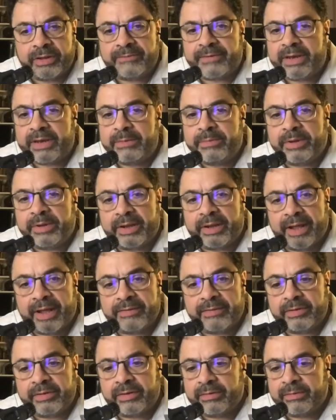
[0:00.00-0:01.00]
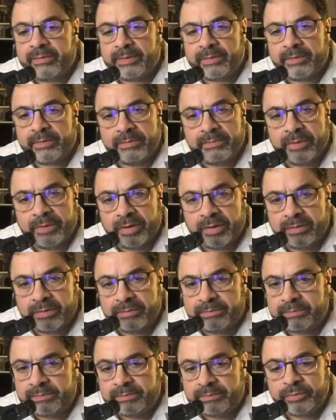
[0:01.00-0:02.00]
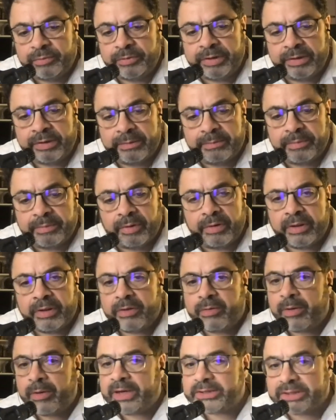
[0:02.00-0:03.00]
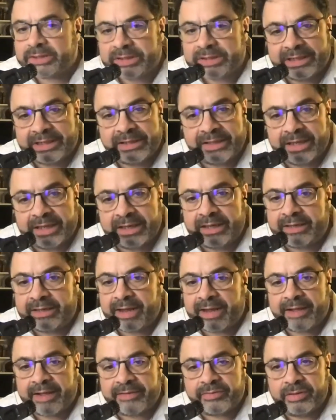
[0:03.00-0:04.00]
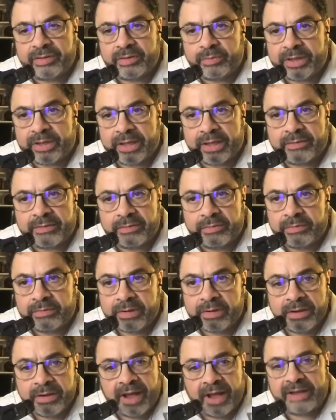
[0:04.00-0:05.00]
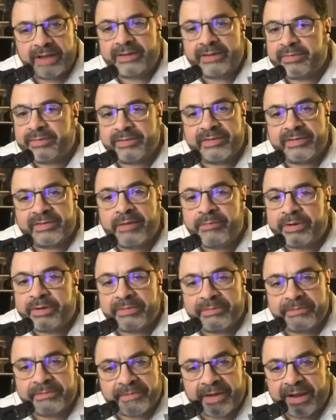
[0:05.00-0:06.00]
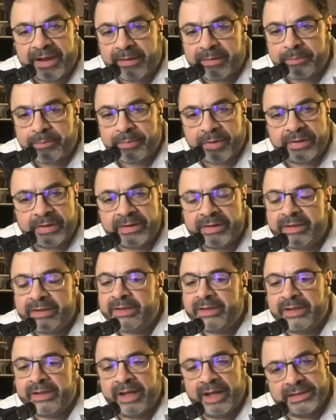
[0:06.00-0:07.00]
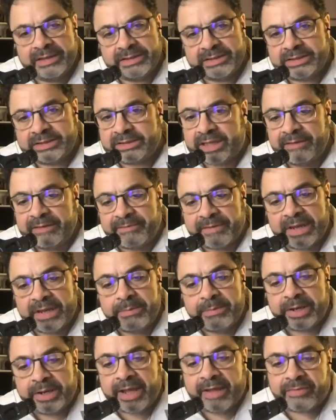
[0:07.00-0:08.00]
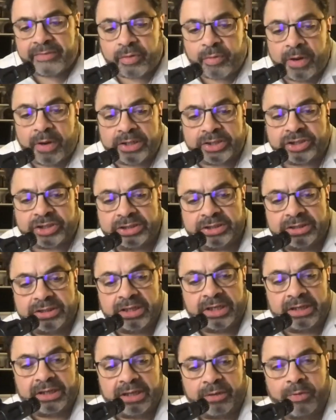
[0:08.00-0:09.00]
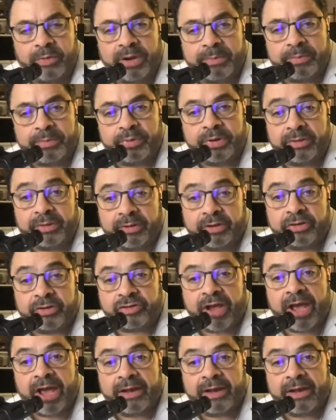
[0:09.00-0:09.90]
if anybody has a really burning question that they need to ask you, that we get to it. It's not really fair, but if anybody has a question, and they want to put it in the chat,